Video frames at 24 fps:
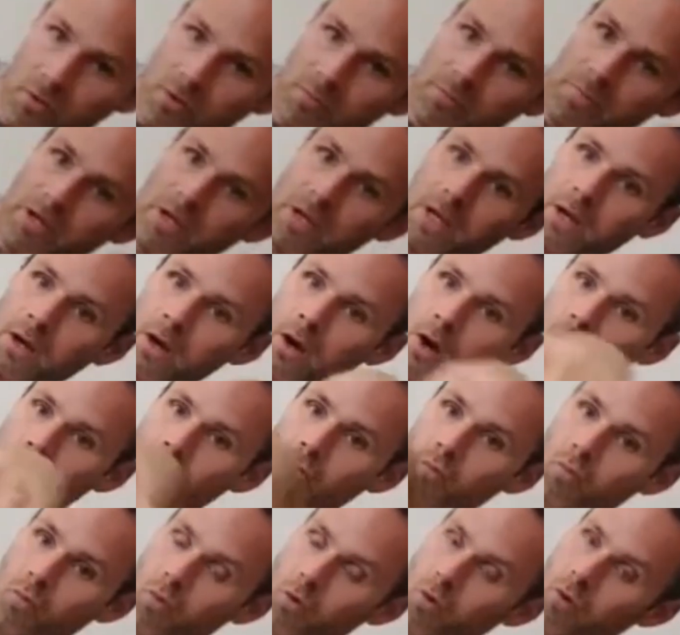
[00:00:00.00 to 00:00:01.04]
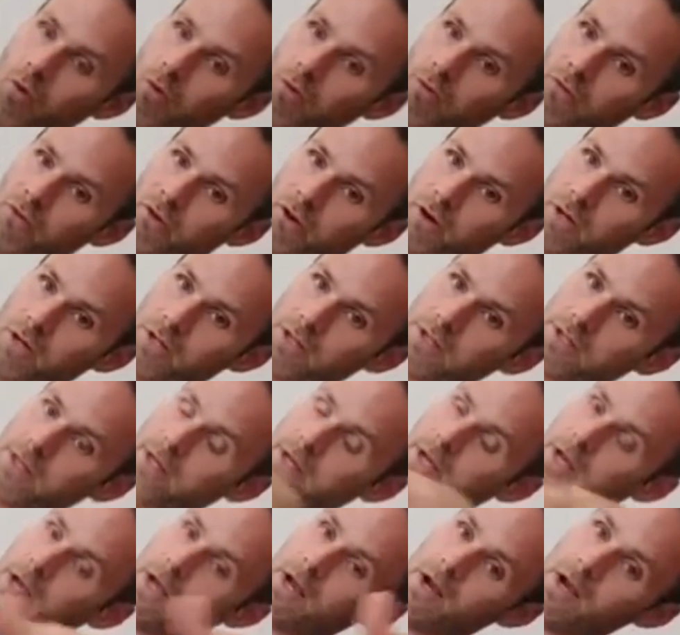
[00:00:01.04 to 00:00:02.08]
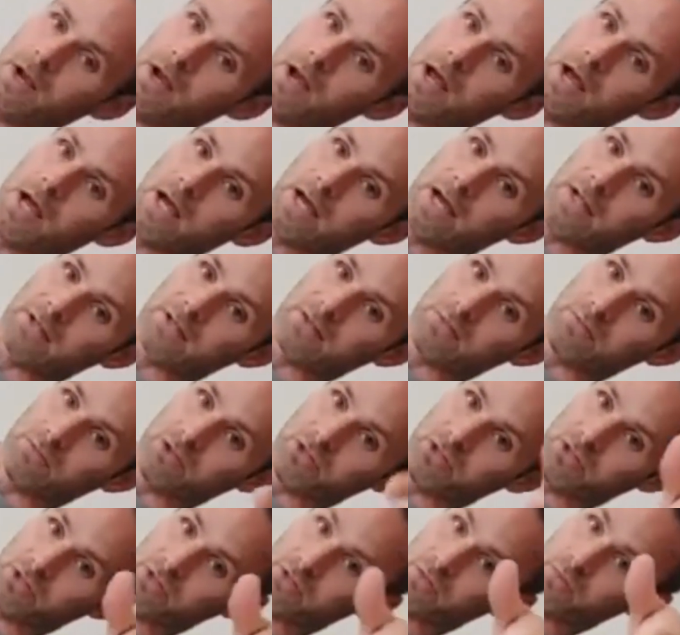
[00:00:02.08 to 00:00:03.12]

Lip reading: would be roll first, knock out some gentle